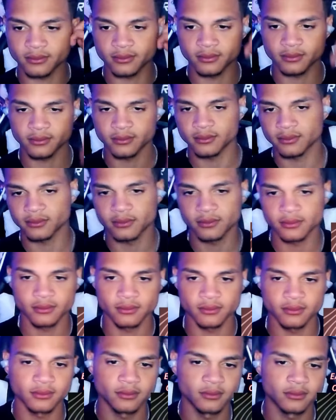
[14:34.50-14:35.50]

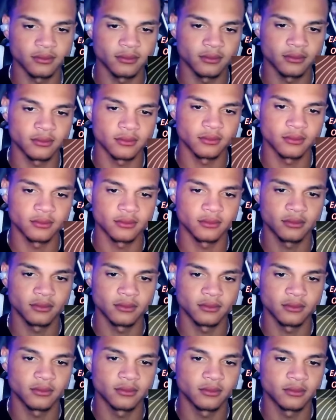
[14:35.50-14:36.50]

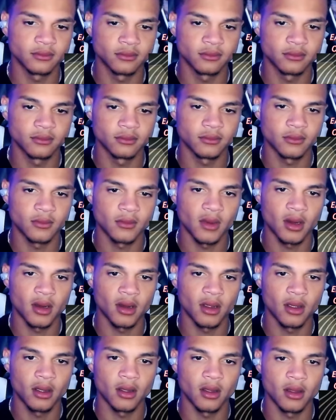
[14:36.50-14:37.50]

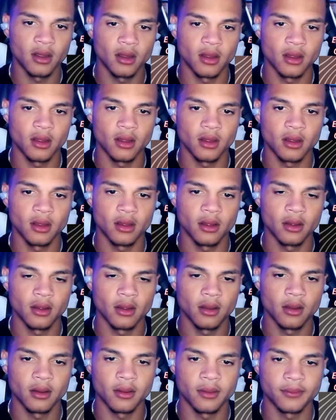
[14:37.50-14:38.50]

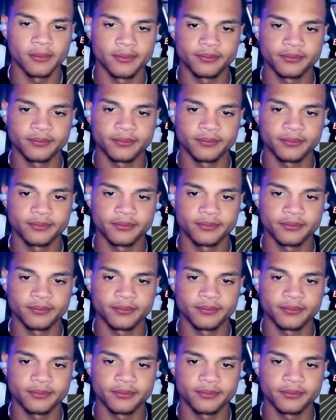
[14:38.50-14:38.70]
Nobody speaks.